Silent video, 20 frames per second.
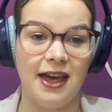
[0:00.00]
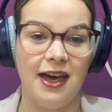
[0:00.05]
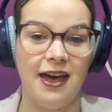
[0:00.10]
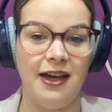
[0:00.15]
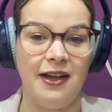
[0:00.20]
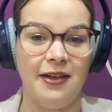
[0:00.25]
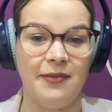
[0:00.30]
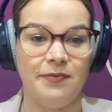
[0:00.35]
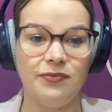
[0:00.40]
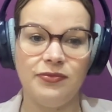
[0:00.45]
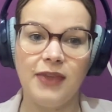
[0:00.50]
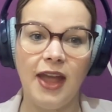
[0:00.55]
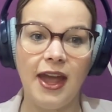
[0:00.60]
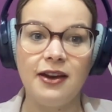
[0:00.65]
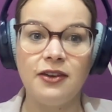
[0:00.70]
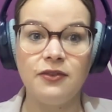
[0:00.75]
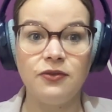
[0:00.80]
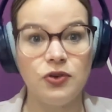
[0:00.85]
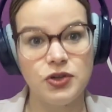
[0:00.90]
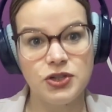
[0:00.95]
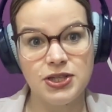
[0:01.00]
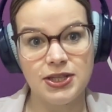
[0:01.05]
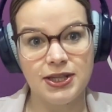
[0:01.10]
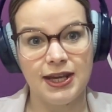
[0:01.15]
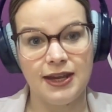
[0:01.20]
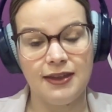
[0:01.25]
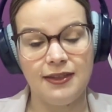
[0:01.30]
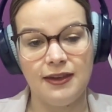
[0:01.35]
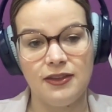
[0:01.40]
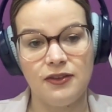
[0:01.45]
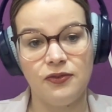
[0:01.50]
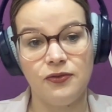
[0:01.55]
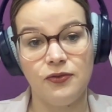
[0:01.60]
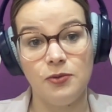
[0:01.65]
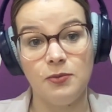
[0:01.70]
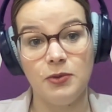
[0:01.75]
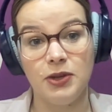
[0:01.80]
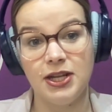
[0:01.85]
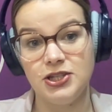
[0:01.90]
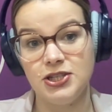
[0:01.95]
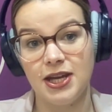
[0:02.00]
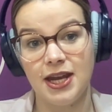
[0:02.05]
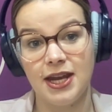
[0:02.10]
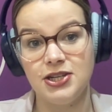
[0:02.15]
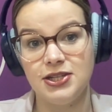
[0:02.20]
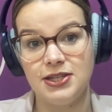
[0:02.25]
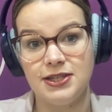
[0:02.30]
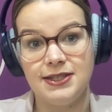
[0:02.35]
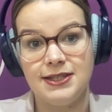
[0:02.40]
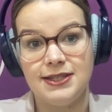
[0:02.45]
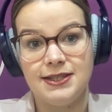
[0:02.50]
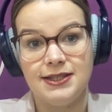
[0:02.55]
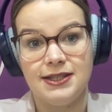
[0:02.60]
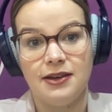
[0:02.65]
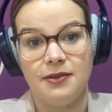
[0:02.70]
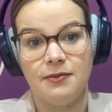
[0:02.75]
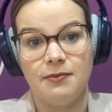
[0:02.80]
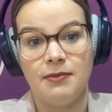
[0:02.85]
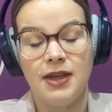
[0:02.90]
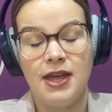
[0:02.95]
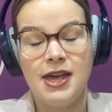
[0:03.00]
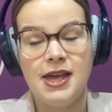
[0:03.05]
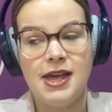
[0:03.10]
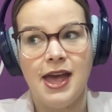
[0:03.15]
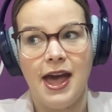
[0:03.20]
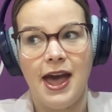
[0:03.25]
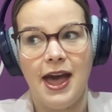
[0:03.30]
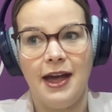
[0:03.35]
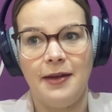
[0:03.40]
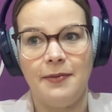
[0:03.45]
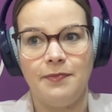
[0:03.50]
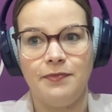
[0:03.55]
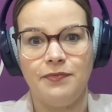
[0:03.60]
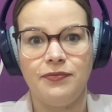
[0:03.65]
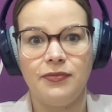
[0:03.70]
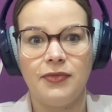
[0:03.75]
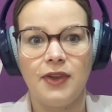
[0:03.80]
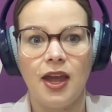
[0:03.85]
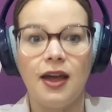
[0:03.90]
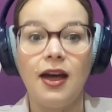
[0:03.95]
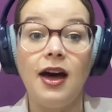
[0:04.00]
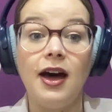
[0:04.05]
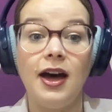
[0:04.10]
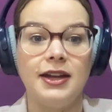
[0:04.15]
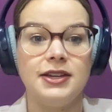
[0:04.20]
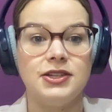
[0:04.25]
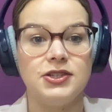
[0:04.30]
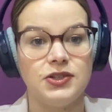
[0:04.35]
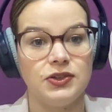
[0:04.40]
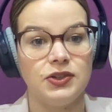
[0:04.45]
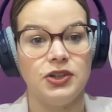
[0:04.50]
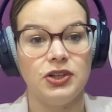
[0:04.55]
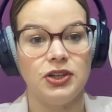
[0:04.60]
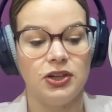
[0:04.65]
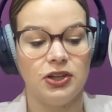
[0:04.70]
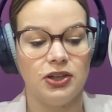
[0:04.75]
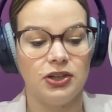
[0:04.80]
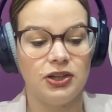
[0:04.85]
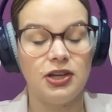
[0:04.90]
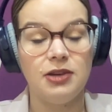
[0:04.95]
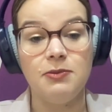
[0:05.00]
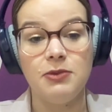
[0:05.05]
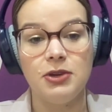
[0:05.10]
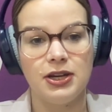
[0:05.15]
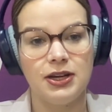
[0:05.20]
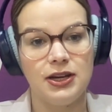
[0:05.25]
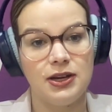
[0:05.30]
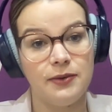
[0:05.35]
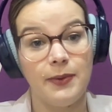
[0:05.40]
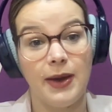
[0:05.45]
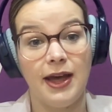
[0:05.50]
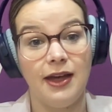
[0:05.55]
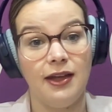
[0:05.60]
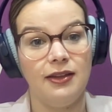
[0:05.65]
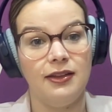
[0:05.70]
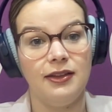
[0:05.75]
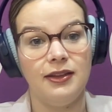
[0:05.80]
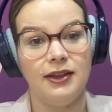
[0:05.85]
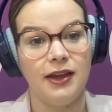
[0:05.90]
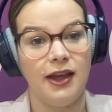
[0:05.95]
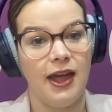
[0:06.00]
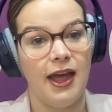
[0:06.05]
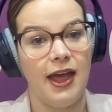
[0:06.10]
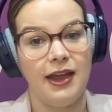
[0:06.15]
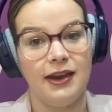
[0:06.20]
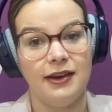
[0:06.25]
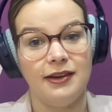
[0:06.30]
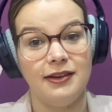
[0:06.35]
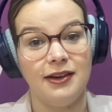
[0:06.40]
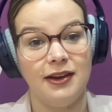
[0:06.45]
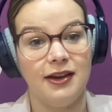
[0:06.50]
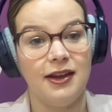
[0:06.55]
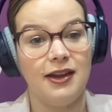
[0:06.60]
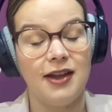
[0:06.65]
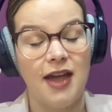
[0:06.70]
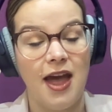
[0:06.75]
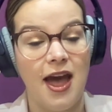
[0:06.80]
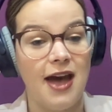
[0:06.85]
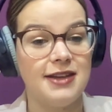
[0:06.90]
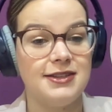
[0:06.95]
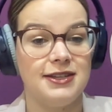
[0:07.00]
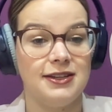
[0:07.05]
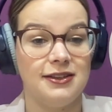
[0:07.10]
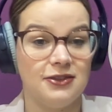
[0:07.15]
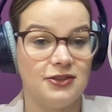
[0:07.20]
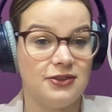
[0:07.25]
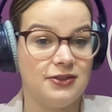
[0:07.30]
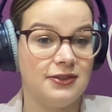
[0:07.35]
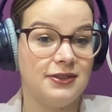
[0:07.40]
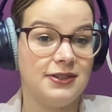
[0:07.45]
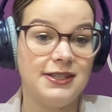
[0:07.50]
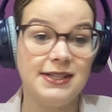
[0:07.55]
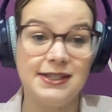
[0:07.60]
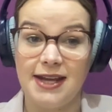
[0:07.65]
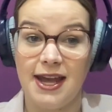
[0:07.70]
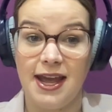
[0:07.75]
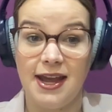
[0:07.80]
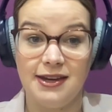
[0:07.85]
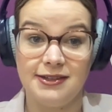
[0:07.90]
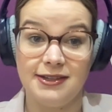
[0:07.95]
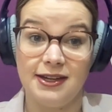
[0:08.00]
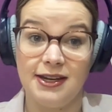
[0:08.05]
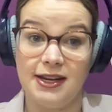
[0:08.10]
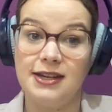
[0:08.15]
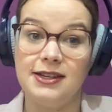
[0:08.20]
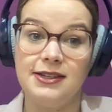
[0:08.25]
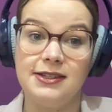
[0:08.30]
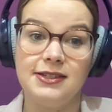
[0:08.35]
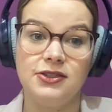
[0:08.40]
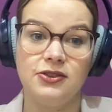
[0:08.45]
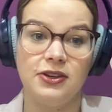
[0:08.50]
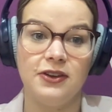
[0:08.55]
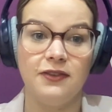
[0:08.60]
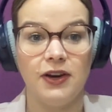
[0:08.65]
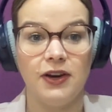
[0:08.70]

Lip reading: And unfortunately, I think the formal education system can't do community well and hasn't to date done industry